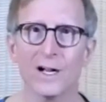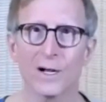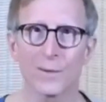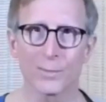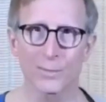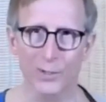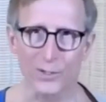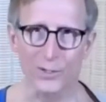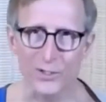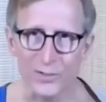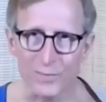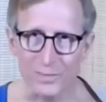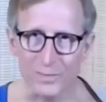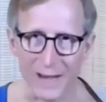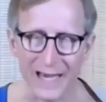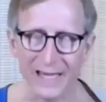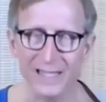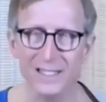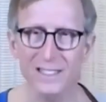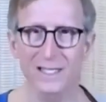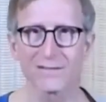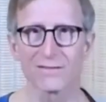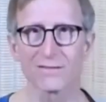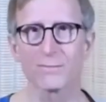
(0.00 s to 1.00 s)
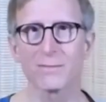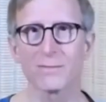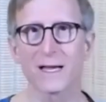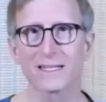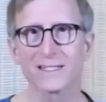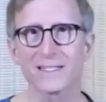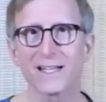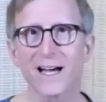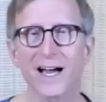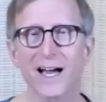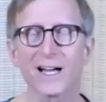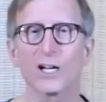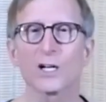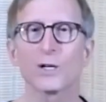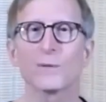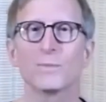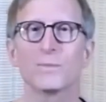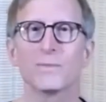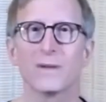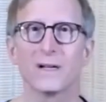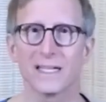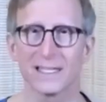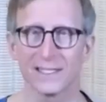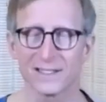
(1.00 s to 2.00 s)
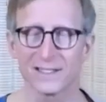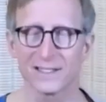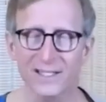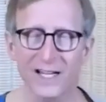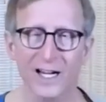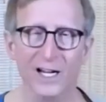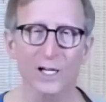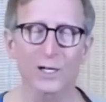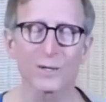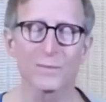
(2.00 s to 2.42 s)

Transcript: perspective and my entire entire